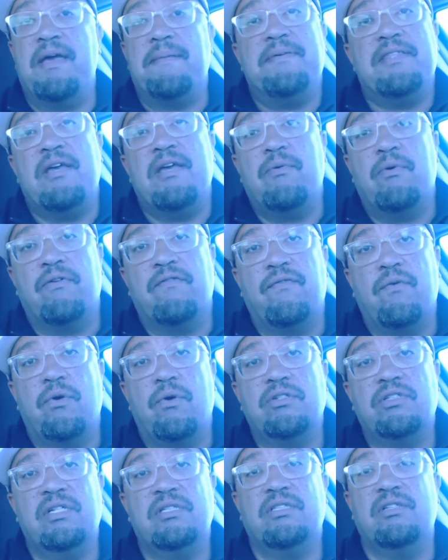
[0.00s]
Maybe they weren't
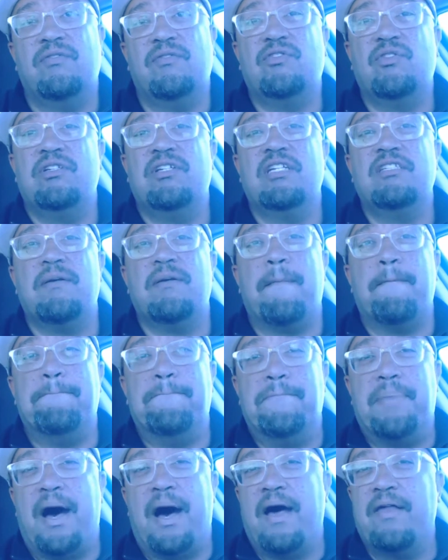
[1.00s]
Force sensitive. So it
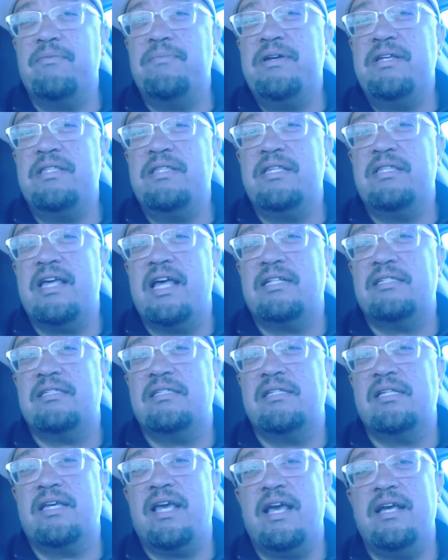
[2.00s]
doesn't bother me that
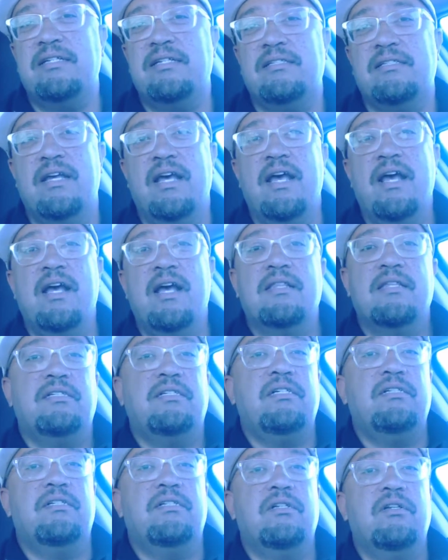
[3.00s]
that's the case,
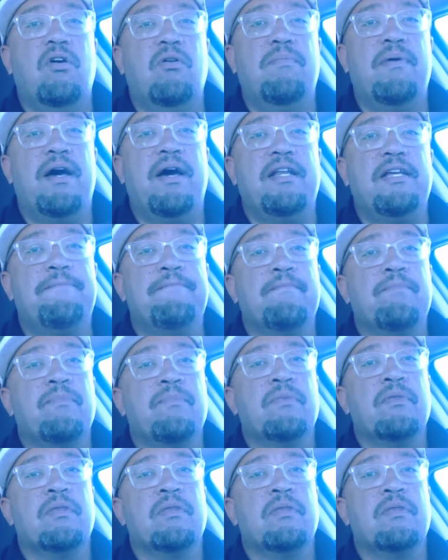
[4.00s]
that she's a nobody.